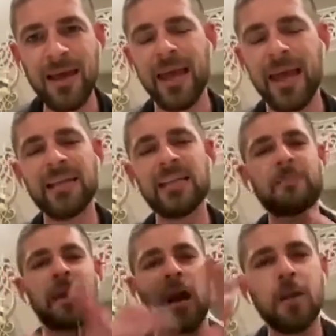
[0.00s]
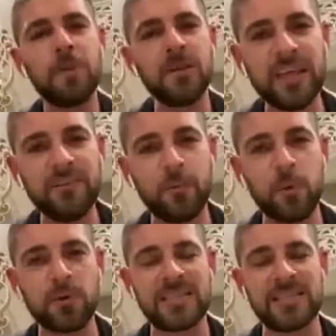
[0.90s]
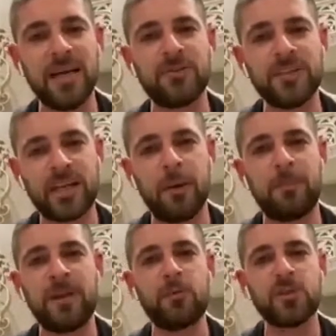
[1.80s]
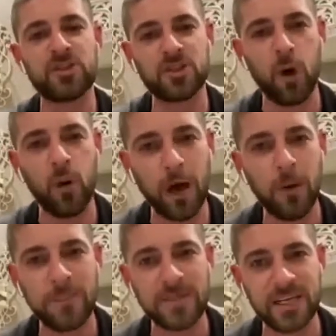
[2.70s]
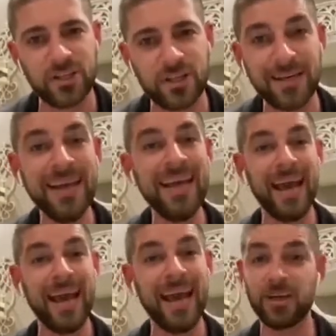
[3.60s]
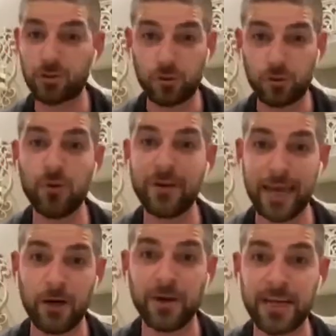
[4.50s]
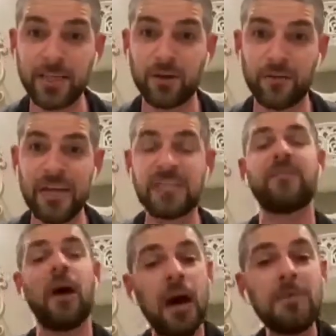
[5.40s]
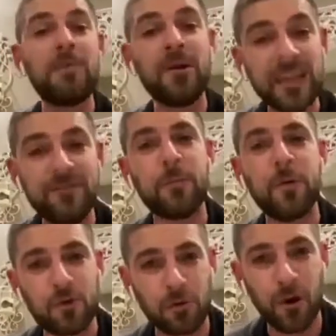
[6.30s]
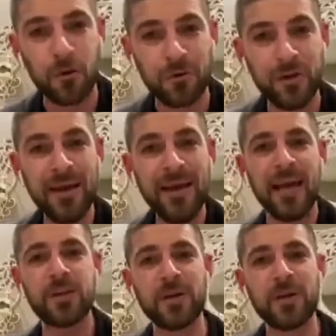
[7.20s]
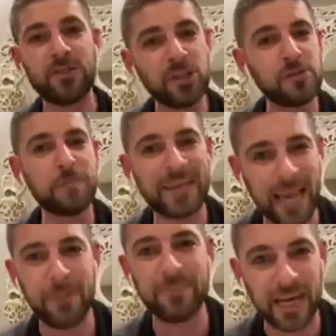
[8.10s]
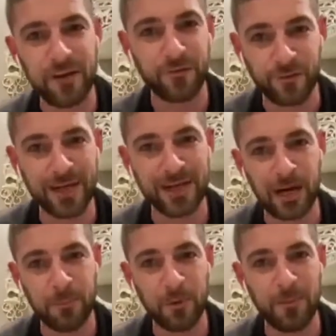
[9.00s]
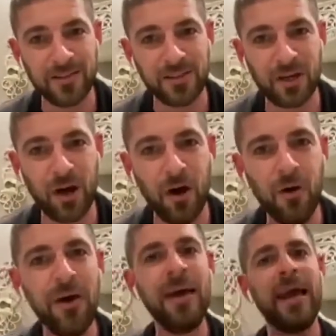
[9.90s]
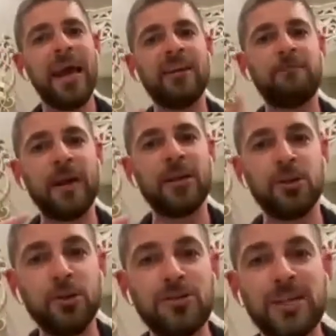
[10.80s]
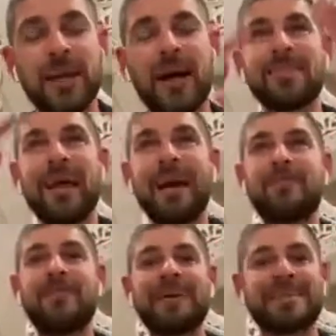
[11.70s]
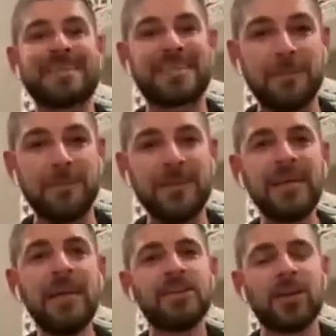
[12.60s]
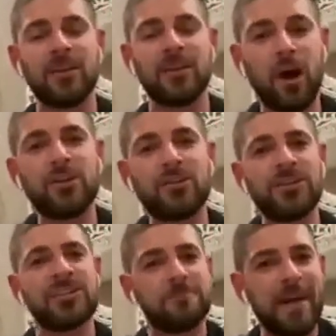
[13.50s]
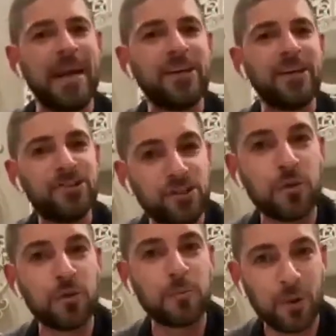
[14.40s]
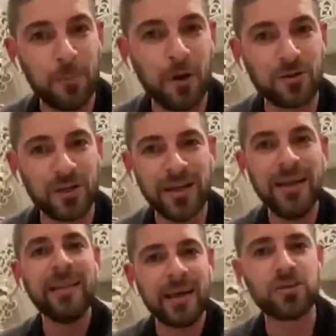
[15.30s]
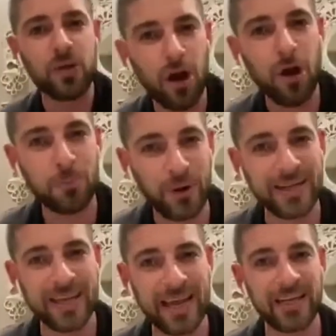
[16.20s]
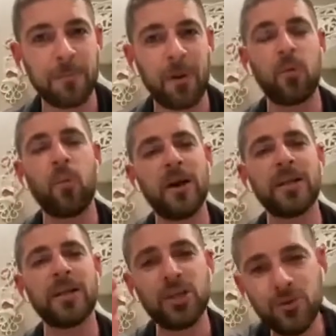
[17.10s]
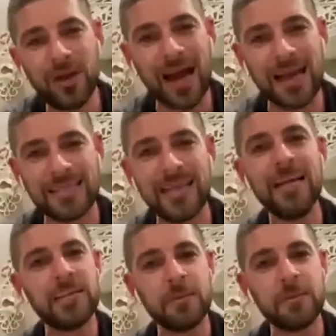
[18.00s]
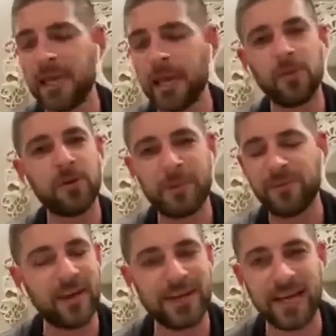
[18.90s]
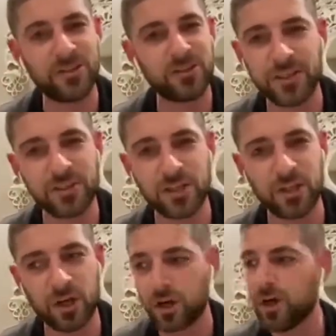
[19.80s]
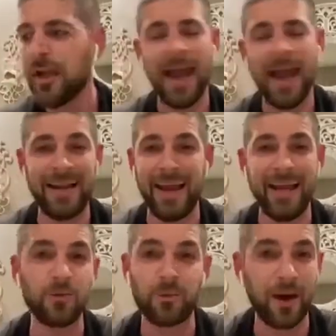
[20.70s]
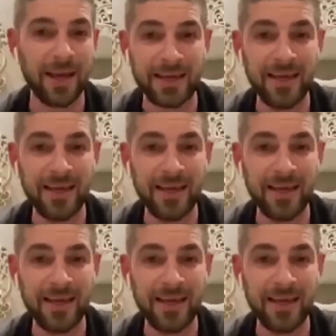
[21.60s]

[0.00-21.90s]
It has been unbelievable to see how this company was so well positioned and truly entering into a phase of unbelievable growth as we just became debt-free a couple months ago and have been using a lot of that excitement to launch this May-June promotion that is all predicated upon wanting you guys to be able to be financially secure at any rank.